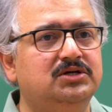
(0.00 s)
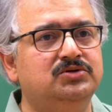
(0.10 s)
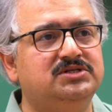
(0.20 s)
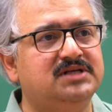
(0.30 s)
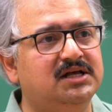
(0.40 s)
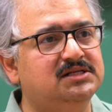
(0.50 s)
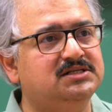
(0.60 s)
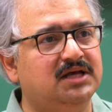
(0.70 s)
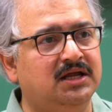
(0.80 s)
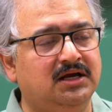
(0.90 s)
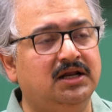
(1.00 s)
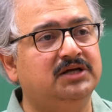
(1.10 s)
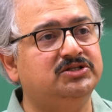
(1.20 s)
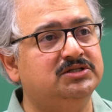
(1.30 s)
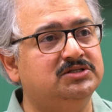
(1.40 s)
to cells and
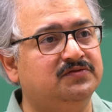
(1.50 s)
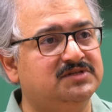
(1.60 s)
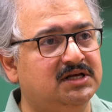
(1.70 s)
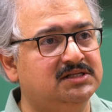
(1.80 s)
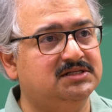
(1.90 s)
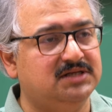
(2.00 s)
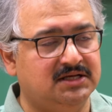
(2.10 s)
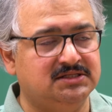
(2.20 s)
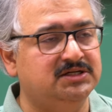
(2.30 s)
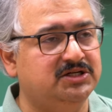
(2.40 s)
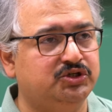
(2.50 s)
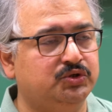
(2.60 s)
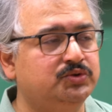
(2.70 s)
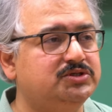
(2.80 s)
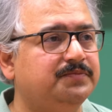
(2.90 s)
collections of cells as in
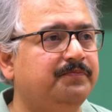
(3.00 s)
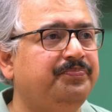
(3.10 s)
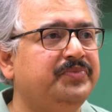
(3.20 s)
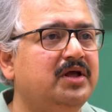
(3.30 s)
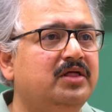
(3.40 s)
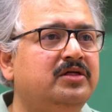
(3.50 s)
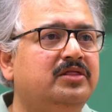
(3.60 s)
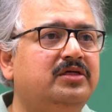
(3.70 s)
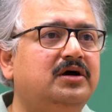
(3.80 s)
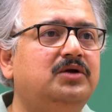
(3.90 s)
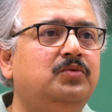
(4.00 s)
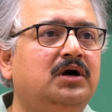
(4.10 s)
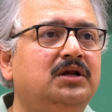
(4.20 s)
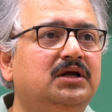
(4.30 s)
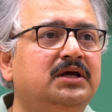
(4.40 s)
tissues. The third
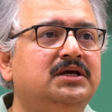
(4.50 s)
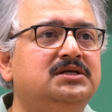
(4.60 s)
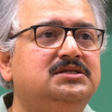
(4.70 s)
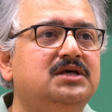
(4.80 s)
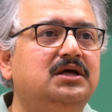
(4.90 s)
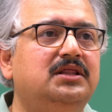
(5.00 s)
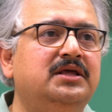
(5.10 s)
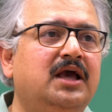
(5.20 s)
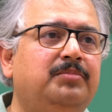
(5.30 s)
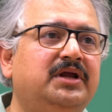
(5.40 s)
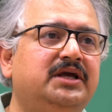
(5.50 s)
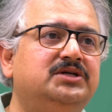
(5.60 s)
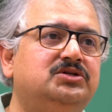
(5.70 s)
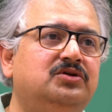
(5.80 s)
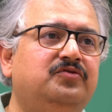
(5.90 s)
one is the
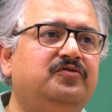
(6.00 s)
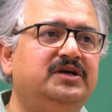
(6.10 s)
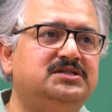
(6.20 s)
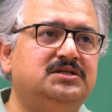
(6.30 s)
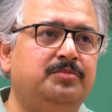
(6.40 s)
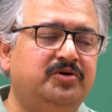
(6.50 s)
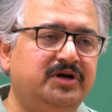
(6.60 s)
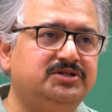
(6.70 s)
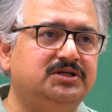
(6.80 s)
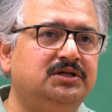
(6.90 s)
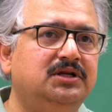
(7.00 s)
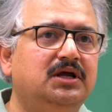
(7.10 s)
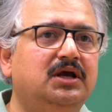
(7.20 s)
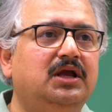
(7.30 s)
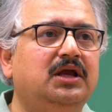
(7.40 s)
application of phase separation
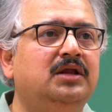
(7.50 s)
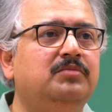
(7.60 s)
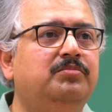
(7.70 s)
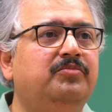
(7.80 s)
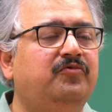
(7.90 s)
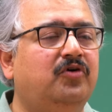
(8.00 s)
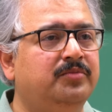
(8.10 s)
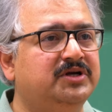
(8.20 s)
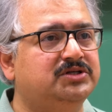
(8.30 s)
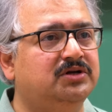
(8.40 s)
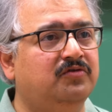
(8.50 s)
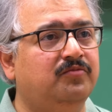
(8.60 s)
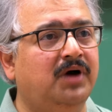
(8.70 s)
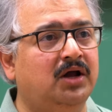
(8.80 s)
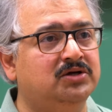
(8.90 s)
in formation of
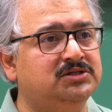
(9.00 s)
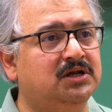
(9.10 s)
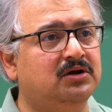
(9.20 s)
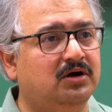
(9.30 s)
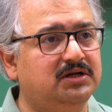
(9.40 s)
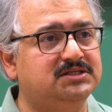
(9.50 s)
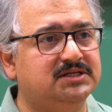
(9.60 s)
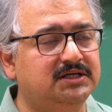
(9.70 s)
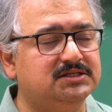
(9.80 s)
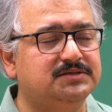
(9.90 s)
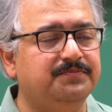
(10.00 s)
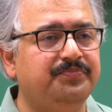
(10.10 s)
biological condensates.